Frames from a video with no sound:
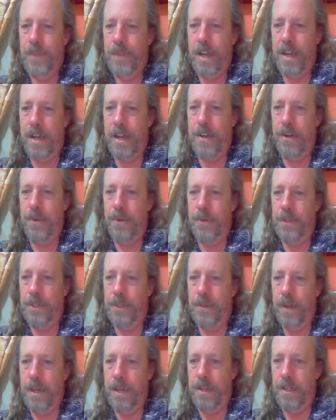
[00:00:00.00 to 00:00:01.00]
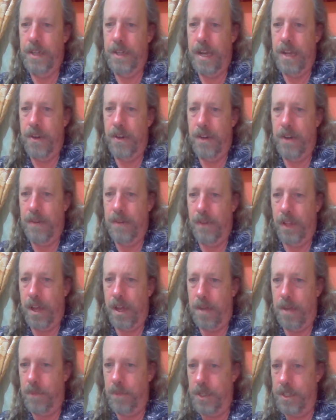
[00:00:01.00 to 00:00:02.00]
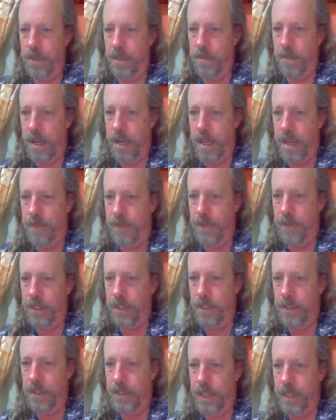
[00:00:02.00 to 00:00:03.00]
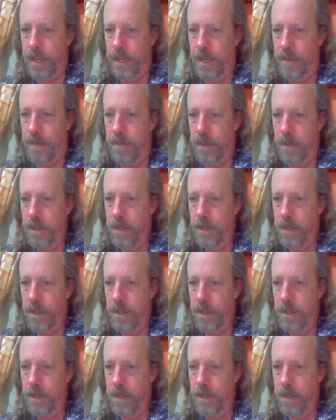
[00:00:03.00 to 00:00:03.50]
I don't regret it. I don't have a lot of money, but I have a good time.